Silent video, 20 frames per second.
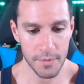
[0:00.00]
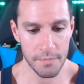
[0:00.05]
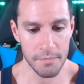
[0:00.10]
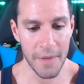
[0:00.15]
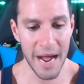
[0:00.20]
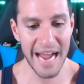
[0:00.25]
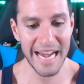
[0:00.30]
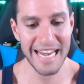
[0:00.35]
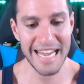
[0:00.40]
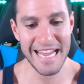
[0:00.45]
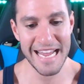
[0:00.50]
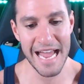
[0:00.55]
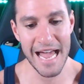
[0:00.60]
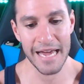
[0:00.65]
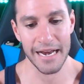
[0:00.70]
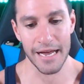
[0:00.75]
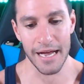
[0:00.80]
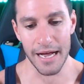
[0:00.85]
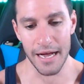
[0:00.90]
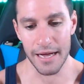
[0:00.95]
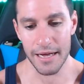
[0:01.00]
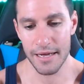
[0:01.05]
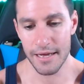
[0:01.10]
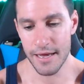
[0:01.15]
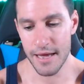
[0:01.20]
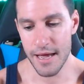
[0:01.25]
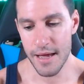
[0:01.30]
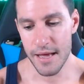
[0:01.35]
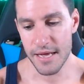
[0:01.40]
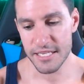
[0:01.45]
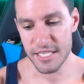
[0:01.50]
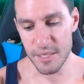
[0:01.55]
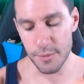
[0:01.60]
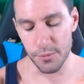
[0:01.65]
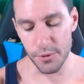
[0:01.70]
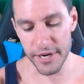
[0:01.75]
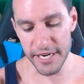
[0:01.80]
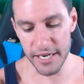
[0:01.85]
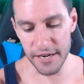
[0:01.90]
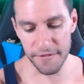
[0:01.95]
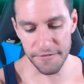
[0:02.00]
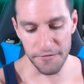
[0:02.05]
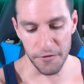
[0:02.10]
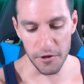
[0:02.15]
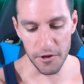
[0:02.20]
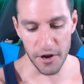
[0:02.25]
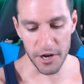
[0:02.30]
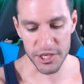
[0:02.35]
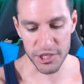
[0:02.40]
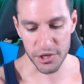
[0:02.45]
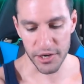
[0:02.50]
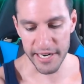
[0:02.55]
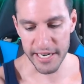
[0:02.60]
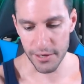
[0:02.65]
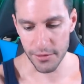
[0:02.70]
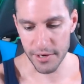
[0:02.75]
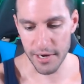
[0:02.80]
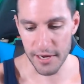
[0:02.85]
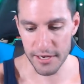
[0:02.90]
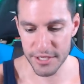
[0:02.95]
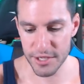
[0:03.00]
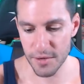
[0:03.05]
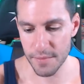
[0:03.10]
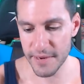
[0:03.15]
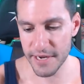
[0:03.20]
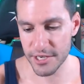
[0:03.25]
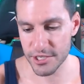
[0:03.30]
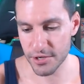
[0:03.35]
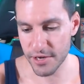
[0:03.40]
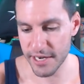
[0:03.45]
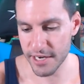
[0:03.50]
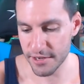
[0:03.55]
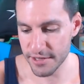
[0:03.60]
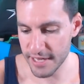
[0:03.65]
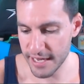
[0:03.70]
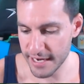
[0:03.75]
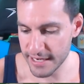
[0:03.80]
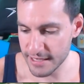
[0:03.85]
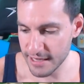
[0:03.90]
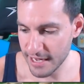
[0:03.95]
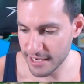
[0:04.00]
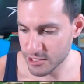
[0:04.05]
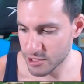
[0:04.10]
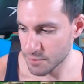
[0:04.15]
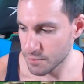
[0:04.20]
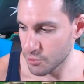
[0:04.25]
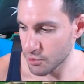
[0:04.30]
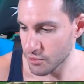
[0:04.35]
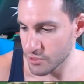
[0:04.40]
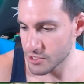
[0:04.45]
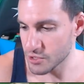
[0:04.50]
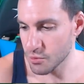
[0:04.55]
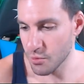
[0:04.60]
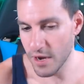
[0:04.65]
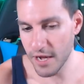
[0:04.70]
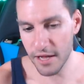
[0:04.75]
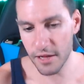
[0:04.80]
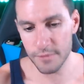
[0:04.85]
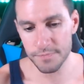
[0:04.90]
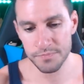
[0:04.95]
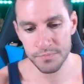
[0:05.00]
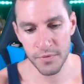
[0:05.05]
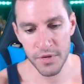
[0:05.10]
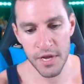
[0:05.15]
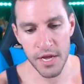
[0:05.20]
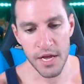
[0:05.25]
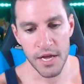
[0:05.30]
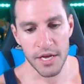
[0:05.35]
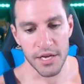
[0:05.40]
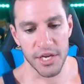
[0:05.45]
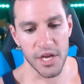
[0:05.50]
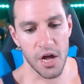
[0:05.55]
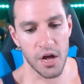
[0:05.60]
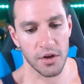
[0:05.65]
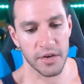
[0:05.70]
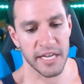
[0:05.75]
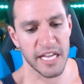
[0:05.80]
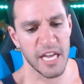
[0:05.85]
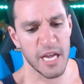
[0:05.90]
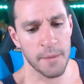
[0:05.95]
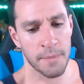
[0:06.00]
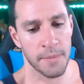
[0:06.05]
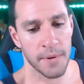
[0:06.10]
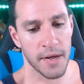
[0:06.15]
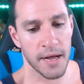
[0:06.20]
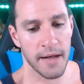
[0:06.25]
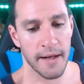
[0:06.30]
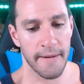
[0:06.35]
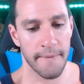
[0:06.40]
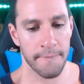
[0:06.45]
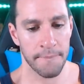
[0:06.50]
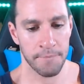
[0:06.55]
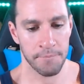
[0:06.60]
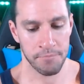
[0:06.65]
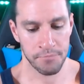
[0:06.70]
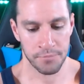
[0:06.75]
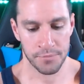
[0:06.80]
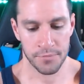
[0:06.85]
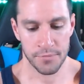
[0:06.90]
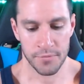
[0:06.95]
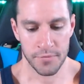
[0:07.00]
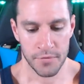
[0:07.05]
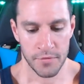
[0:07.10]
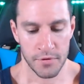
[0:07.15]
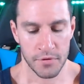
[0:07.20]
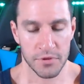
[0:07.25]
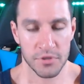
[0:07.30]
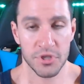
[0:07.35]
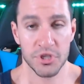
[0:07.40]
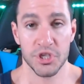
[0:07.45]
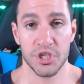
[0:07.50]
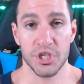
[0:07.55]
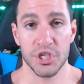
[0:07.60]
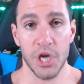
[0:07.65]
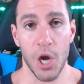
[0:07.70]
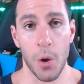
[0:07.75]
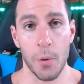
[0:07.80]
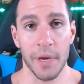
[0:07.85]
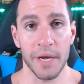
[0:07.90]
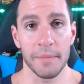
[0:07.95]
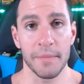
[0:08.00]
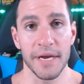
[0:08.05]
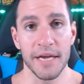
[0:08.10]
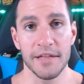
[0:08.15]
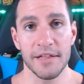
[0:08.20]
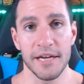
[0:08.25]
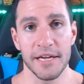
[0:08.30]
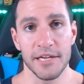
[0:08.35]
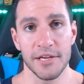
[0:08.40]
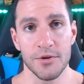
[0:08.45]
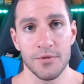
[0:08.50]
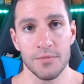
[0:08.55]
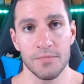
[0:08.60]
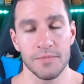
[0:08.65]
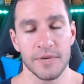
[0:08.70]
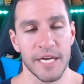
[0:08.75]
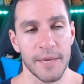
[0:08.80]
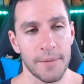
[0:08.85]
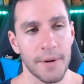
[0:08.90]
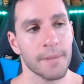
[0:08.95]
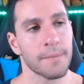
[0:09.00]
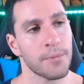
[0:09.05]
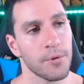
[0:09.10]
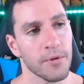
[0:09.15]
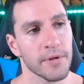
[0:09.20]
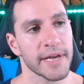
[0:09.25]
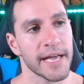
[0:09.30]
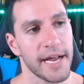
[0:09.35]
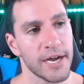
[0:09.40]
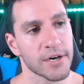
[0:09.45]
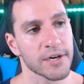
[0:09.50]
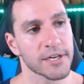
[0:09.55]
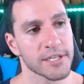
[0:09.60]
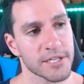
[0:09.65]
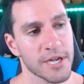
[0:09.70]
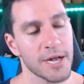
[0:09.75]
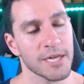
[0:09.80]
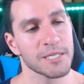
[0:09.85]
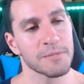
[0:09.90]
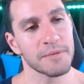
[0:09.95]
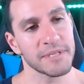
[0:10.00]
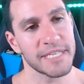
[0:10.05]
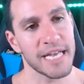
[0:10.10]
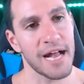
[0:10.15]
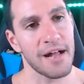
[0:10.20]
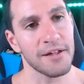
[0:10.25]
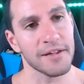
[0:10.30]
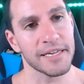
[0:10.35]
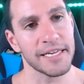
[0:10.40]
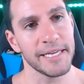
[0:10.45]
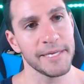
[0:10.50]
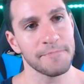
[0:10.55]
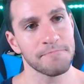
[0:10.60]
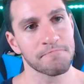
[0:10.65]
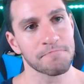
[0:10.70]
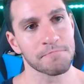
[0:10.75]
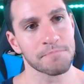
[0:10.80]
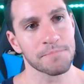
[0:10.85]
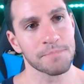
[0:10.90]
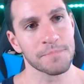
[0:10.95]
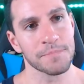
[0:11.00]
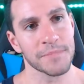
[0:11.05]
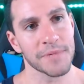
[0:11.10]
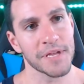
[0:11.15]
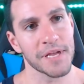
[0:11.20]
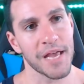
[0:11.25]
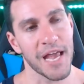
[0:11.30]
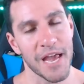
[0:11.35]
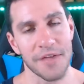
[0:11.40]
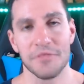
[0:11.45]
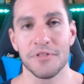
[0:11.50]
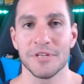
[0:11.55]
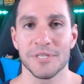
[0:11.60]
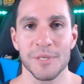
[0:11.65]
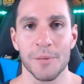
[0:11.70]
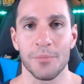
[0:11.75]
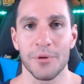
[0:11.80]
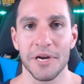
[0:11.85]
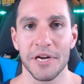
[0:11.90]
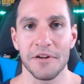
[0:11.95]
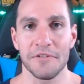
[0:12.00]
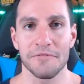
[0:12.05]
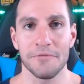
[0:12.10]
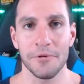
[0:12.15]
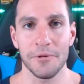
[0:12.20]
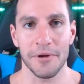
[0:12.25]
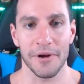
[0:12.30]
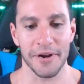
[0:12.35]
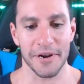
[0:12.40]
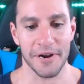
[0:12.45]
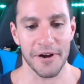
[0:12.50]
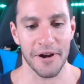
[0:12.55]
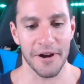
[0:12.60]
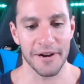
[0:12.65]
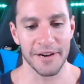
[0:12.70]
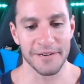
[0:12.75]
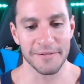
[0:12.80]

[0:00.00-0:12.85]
Mightyena. Sabrina Full Art Trainer would also be a trainer that I'd like to pull as well. Y'all keep uh, showing me that you keep on pulling Erica's Hospitality and the Sabrina Full Art card.